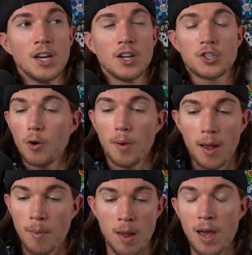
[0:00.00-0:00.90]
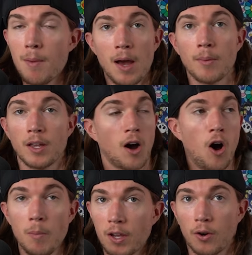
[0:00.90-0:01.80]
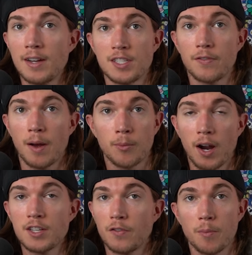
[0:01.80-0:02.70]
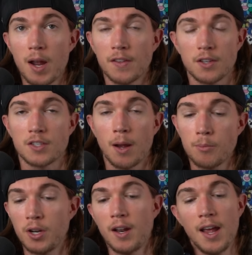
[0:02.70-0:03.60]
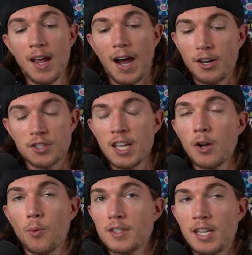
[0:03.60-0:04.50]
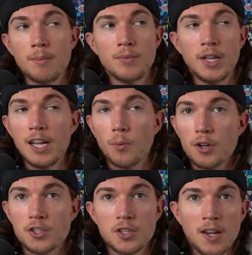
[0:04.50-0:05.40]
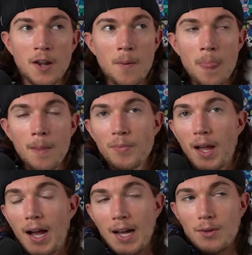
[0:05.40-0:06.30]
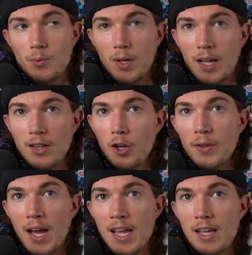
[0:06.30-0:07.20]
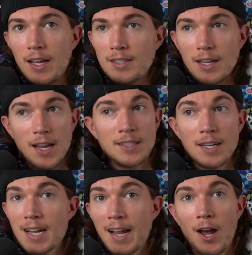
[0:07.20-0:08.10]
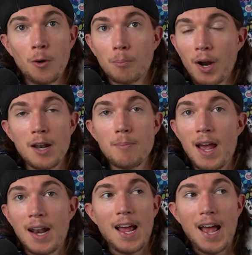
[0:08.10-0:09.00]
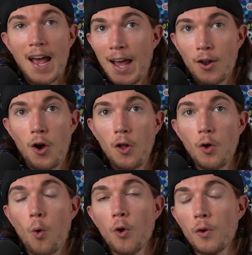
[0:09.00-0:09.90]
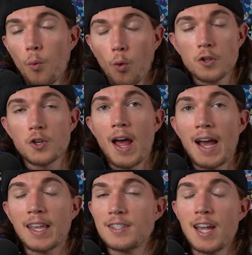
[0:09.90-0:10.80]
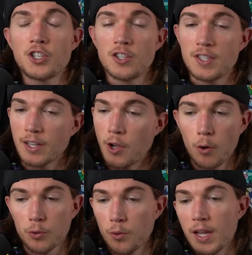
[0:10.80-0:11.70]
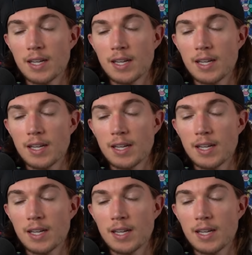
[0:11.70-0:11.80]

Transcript: So, and maybe I'm, call me crazy if I'm crazy for making this assumption. I just think what Tim did was like a little naive. Like, it does not help Breadman at all, or the Warzone hackizations that go through the